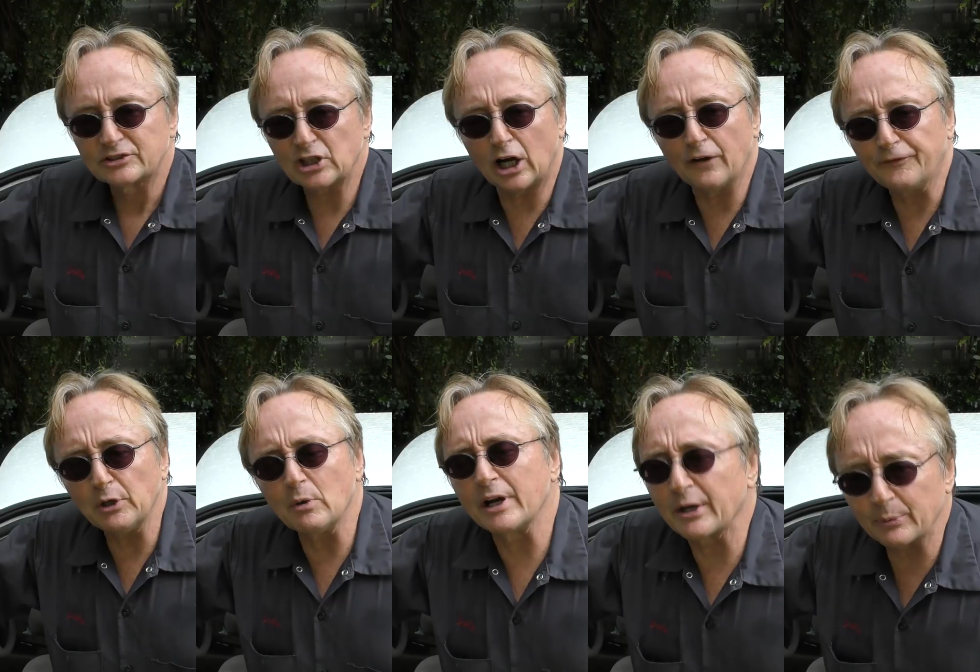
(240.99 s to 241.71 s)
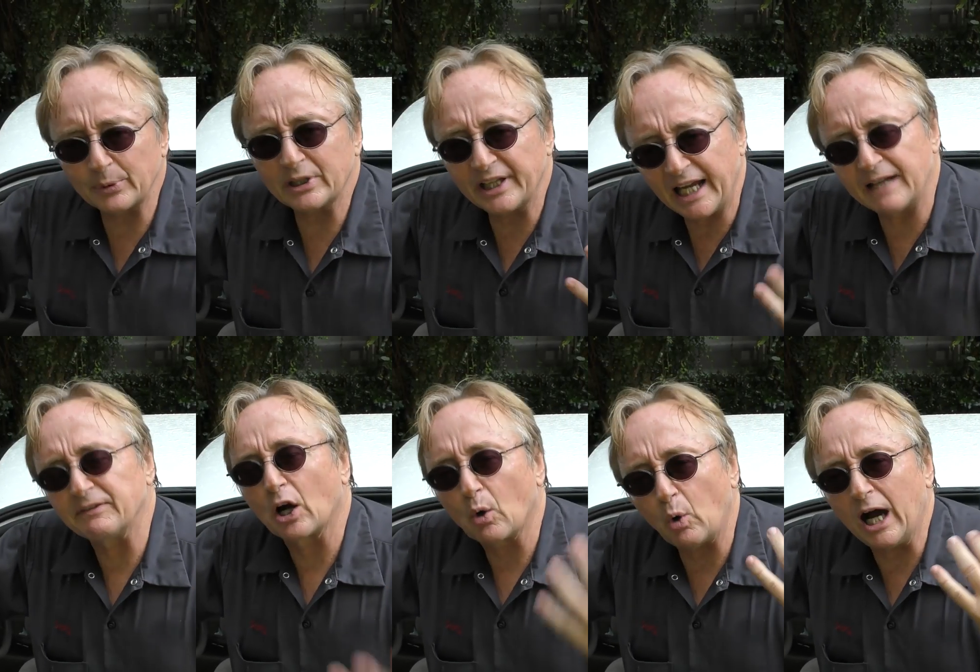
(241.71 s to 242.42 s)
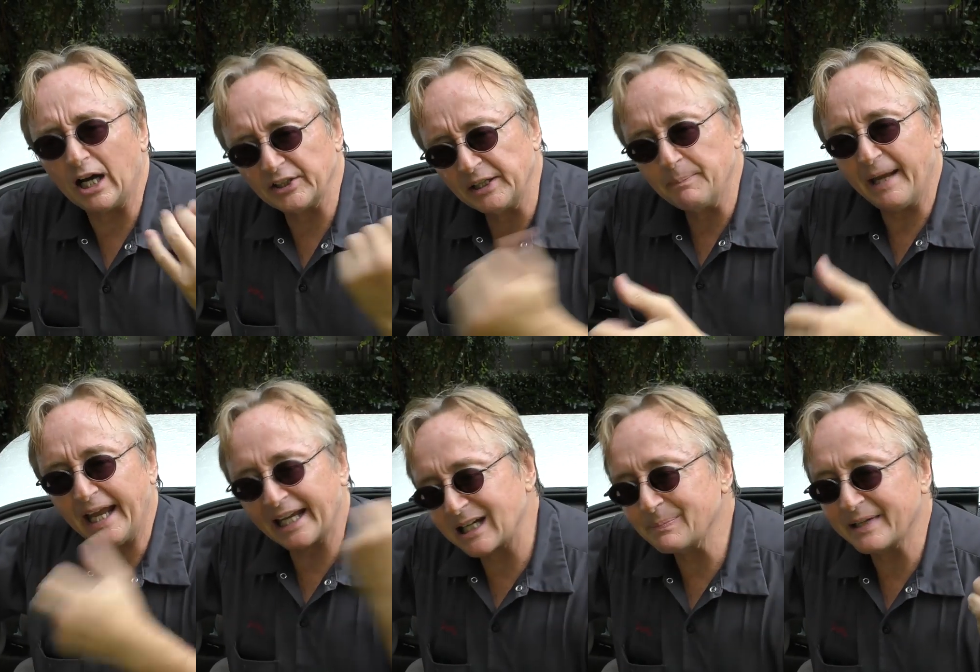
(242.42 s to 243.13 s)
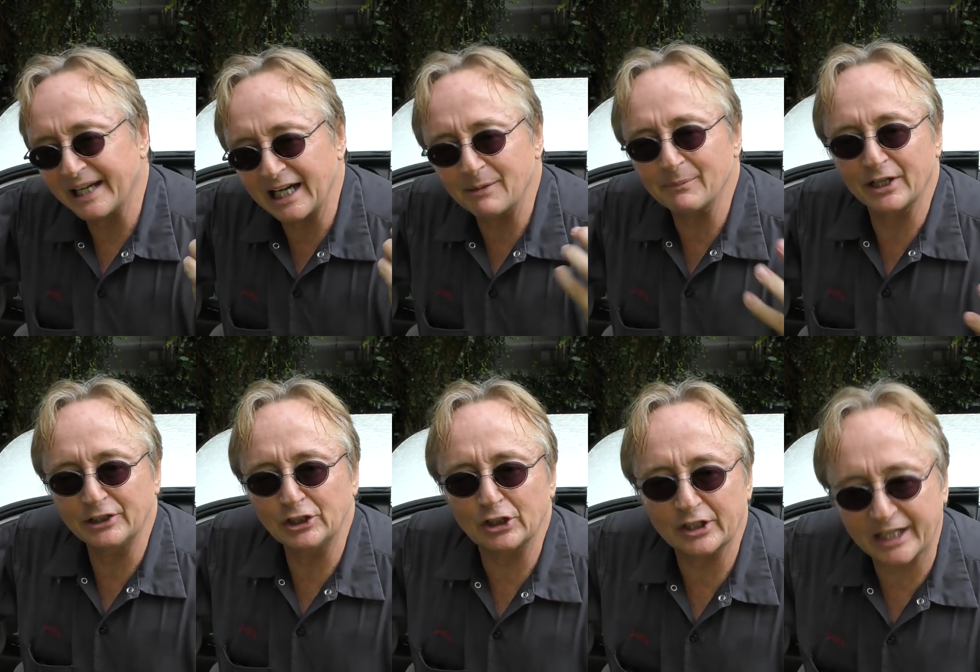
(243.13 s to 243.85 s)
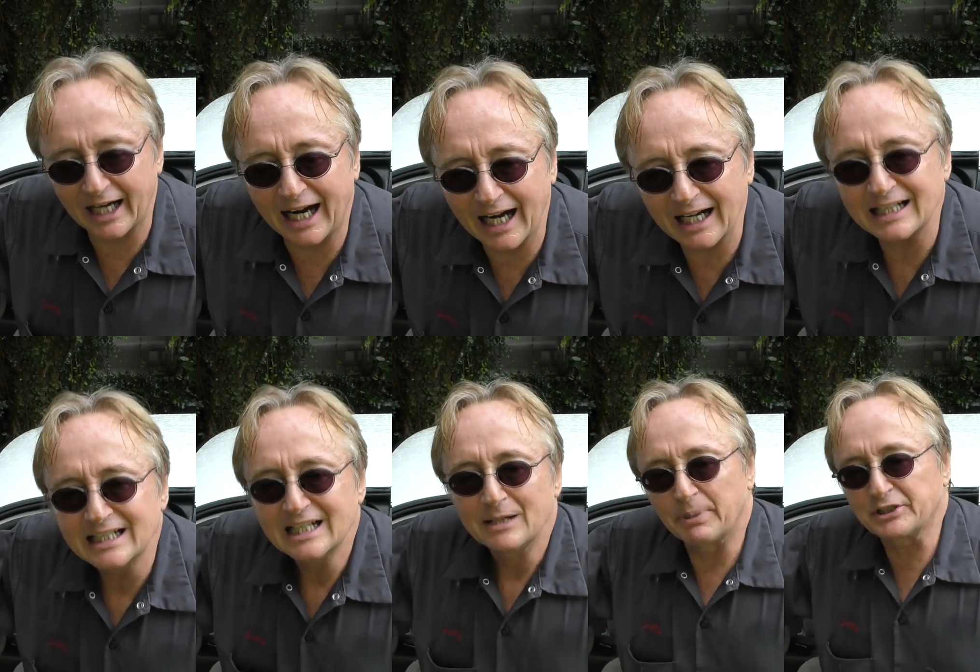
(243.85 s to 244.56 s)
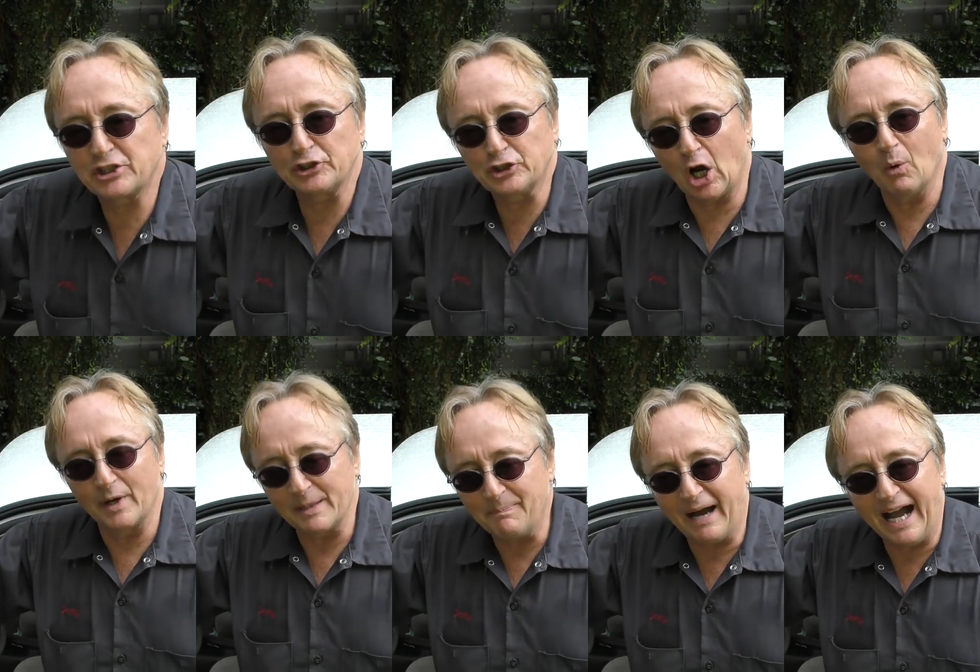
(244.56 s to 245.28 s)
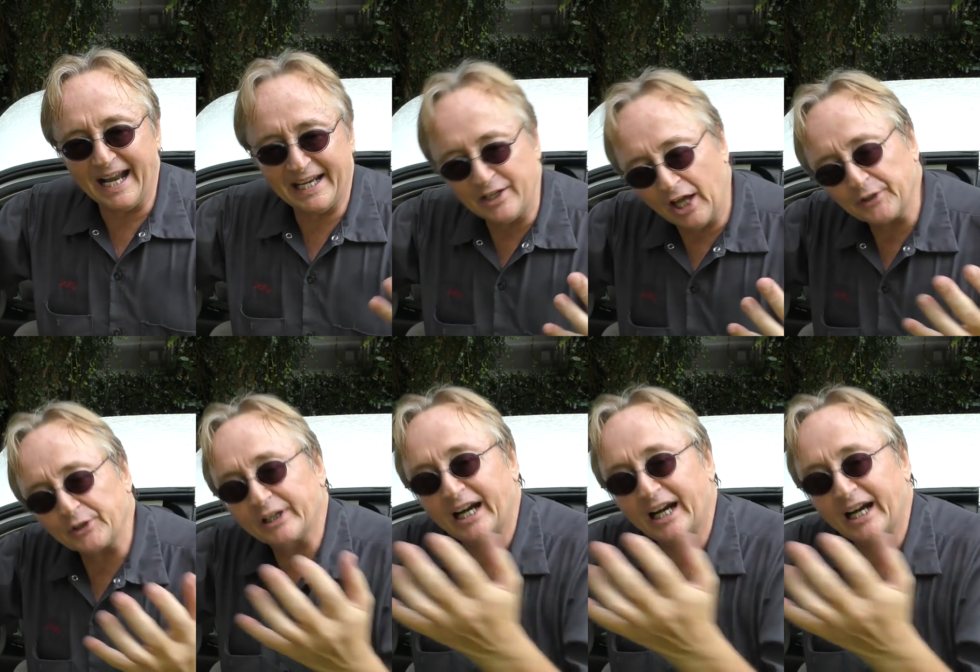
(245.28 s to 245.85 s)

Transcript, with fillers: So if you want to really have a quality backup camera in your car, but you don't want to buy another